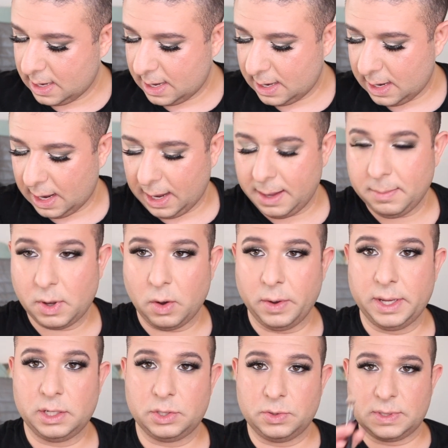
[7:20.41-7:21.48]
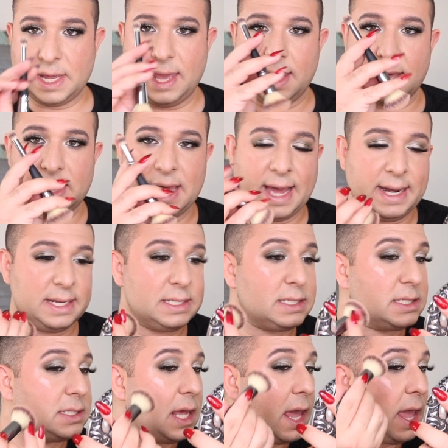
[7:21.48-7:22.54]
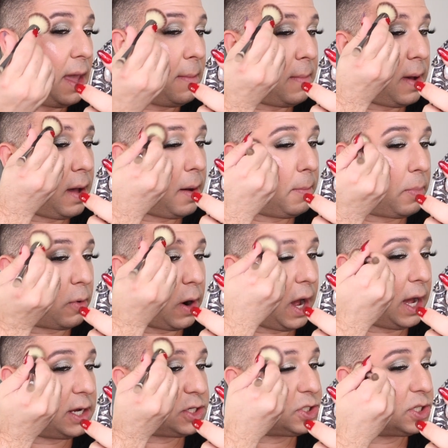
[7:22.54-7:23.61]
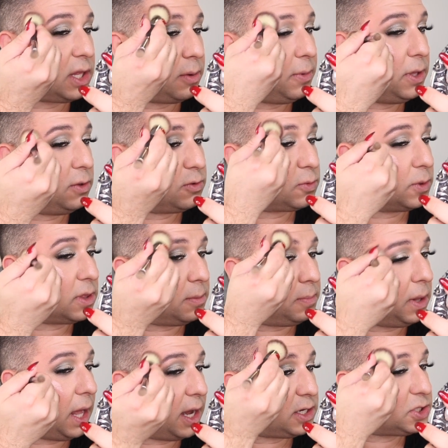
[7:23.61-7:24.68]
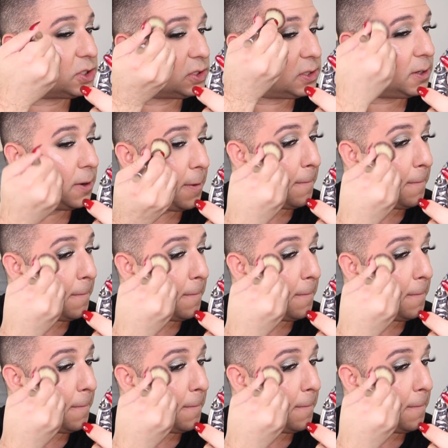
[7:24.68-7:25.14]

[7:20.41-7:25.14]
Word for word: And I'm going to take that same brush that we used with the blush